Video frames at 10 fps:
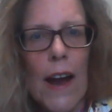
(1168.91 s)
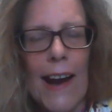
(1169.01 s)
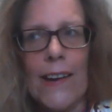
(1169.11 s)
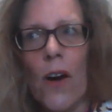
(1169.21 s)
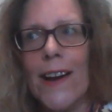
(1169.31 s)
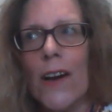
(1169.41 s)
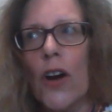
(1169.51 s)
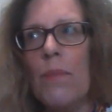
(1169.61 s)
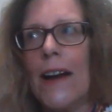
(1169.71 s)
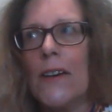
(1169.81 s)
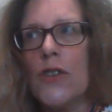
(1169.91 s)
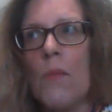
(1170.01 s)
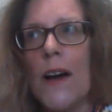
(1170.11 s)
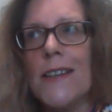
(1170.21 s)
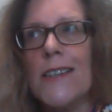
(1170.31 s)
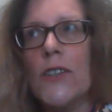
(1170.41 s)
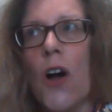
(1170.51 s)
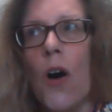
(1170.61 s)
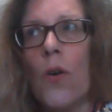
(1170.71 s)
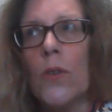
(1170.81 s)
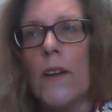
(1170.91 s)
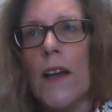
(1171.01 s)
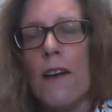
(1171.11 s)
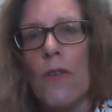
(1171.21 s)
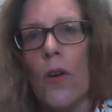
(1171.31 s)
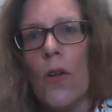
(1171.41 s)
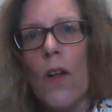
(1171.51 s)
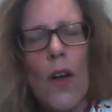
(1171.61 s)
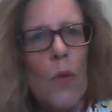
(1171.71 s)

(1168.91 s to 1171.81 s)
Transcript: and I go back to my soul level